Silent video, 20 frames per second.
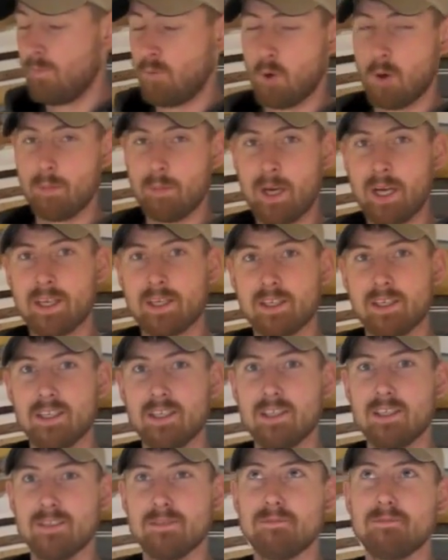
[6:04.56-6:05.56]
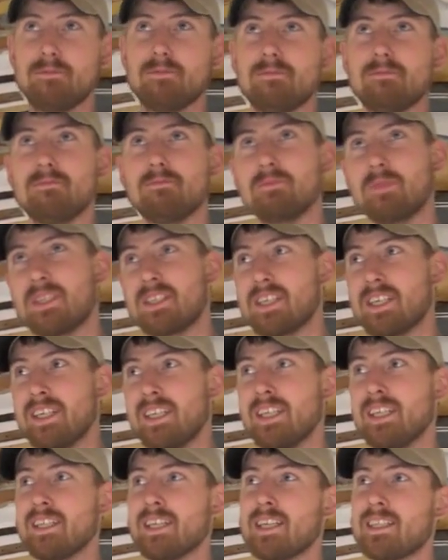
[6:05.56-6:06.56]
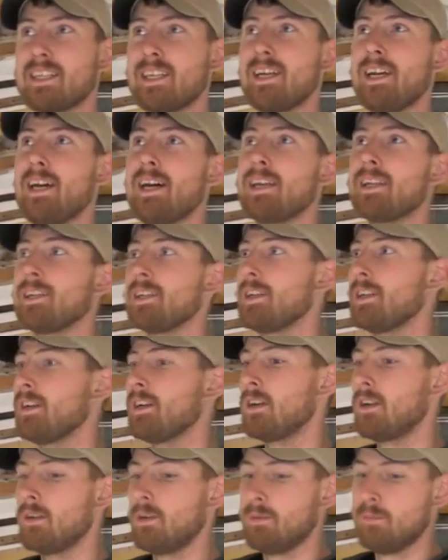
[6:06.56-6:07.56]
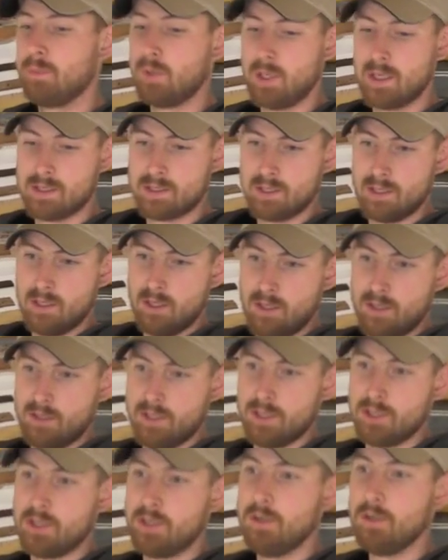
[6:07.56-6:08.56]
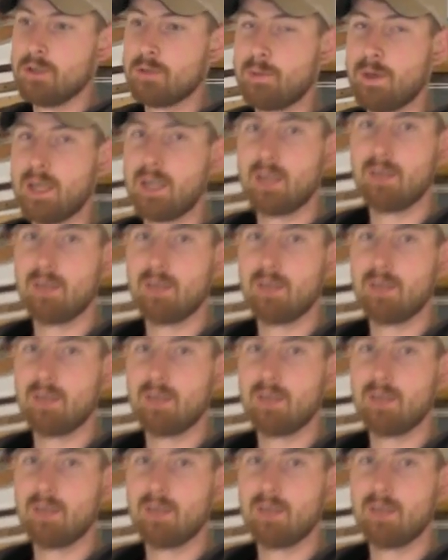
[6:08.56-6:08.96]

Formica ceiling that they had in here, and plus this huge pile